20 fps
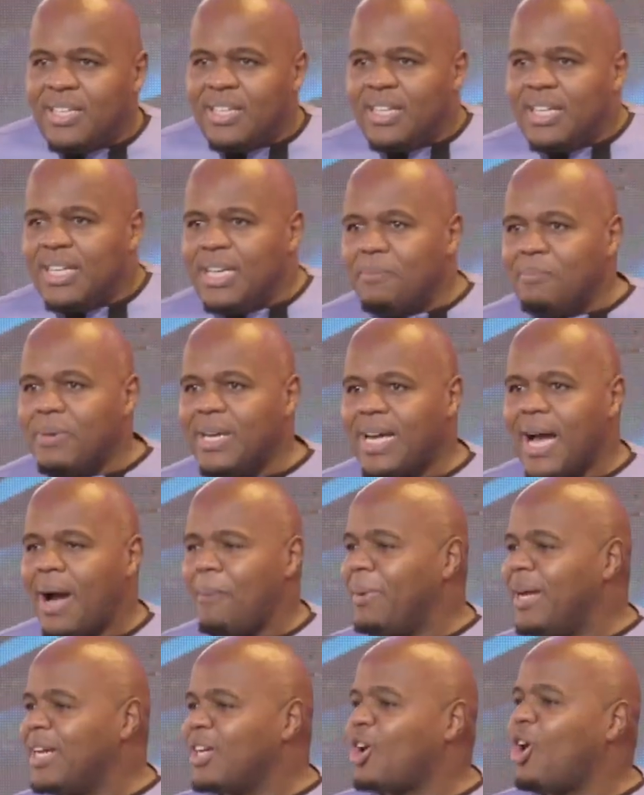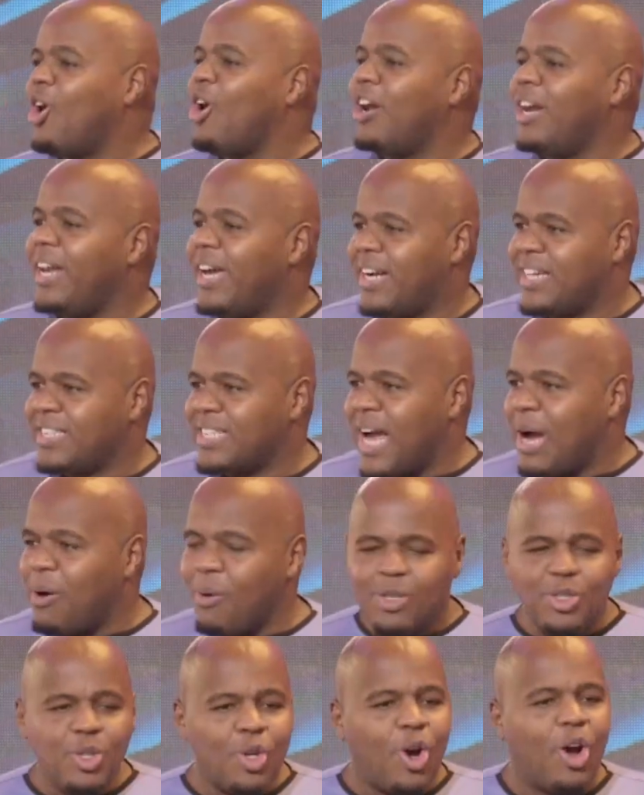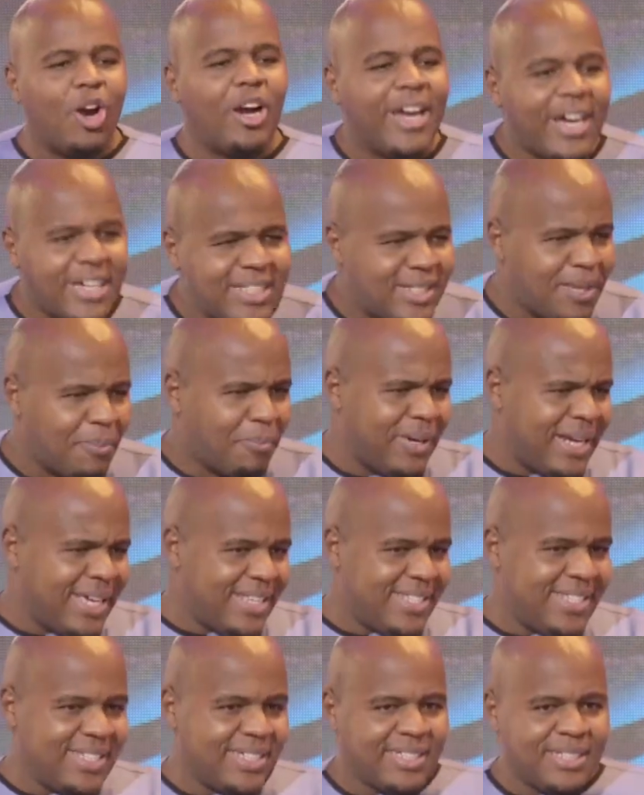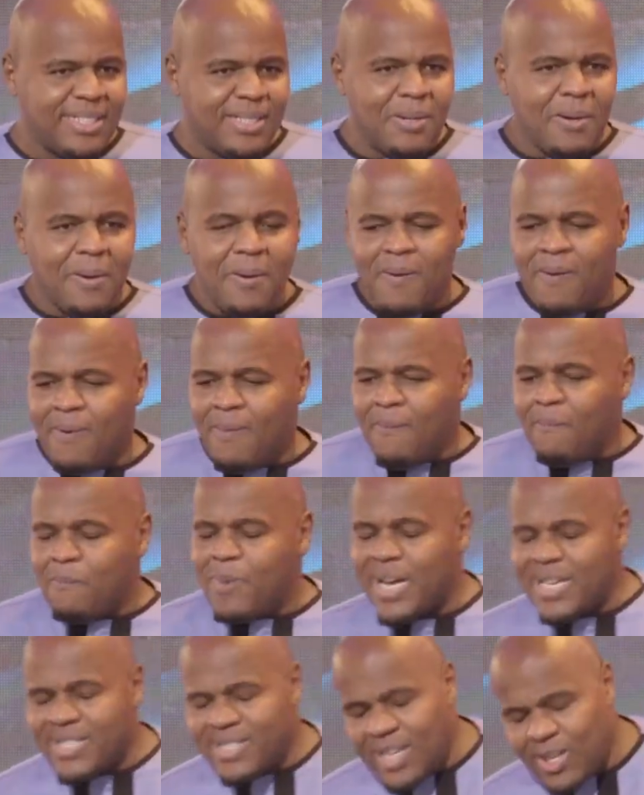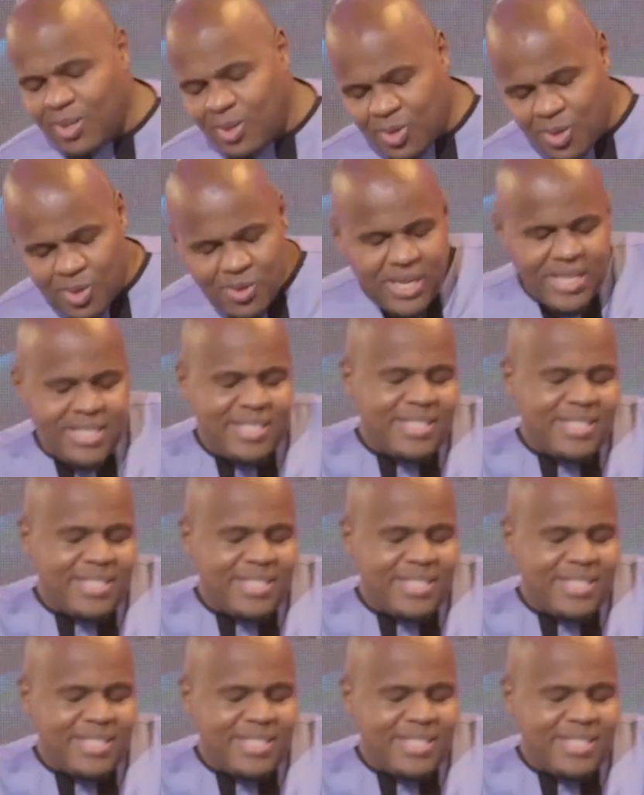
Let me come and collect. I want to collect the blessing. Pastor, you know, there's